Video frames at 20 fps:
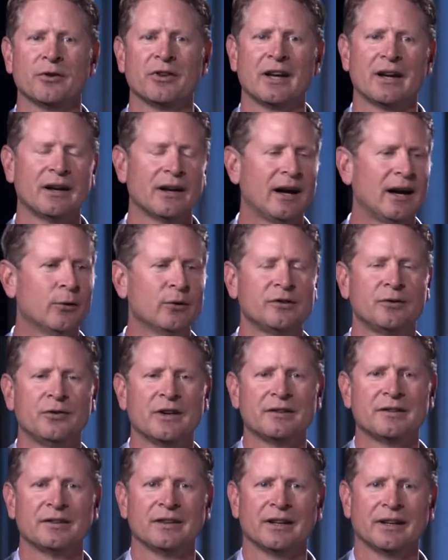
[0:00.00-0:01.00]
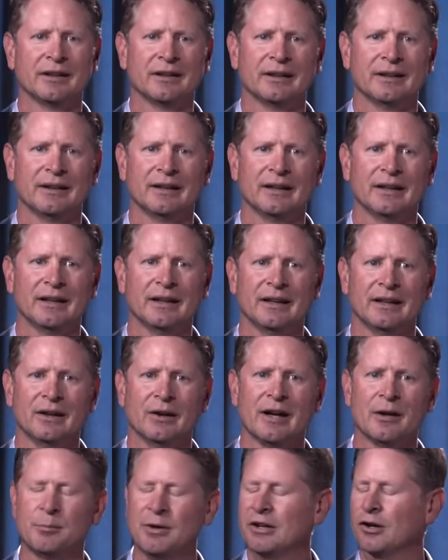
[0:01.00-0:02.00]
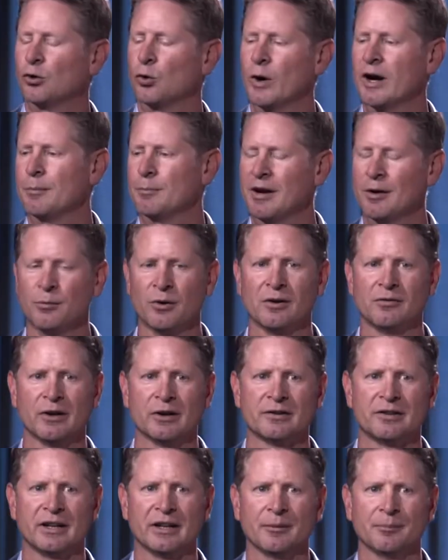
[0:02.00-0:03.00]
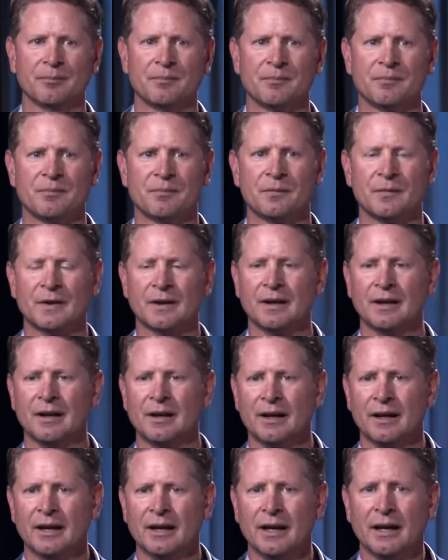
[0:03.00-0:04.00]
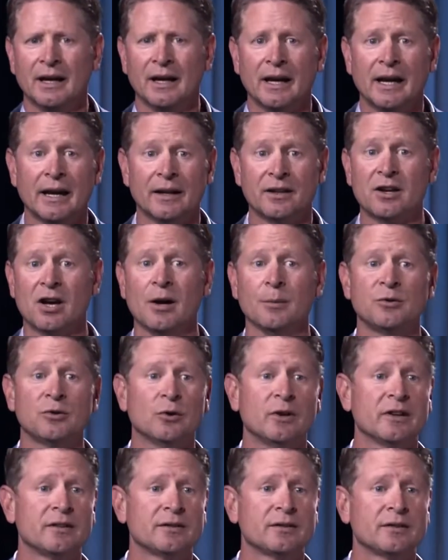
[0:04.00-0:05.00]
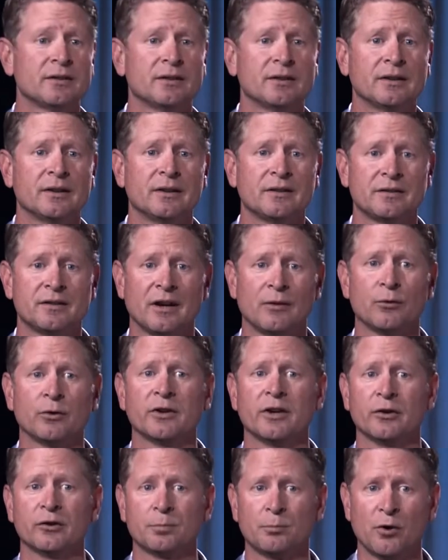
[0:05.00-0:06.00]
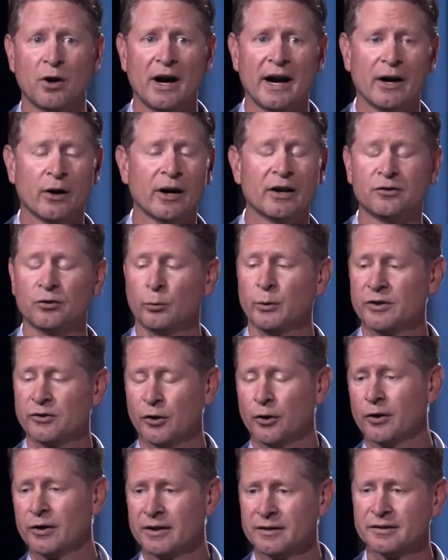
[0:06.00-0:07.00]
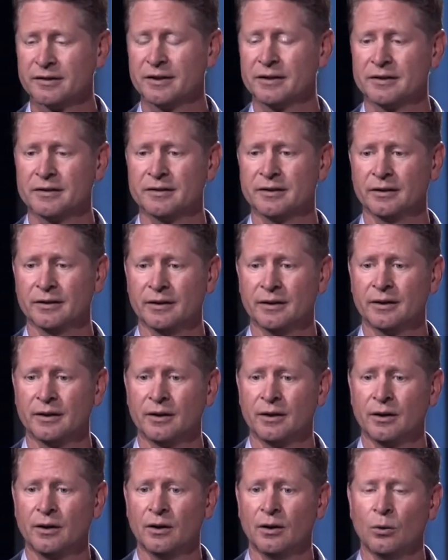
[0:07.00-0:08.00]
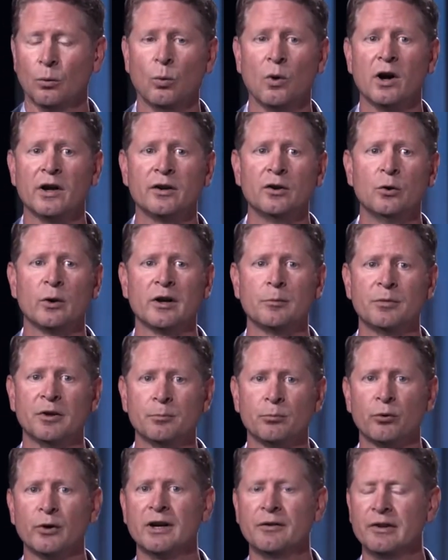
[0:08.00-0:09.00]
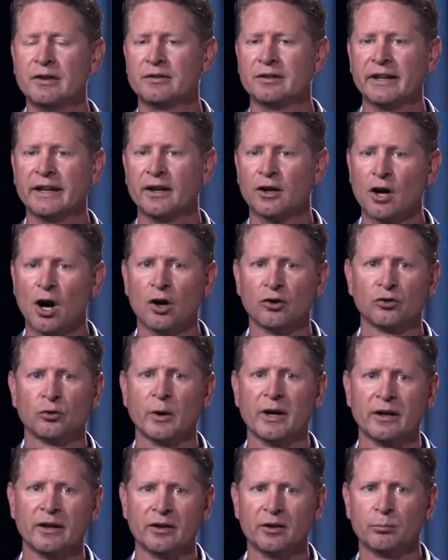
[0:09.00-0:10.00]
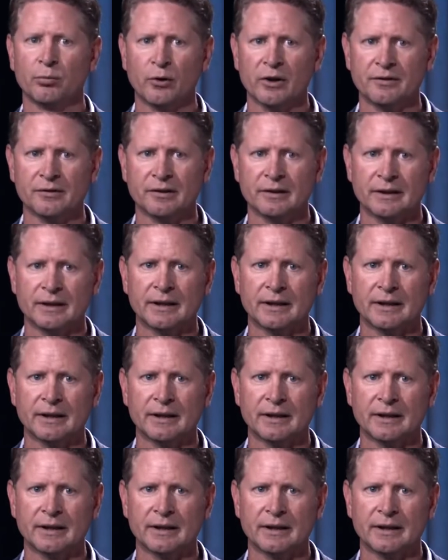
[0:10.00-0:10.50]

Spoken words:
that I was visiting, had been a great member of our team. He had come to us several years prior as a returning citizen, one who had been previously incarcerated in prison.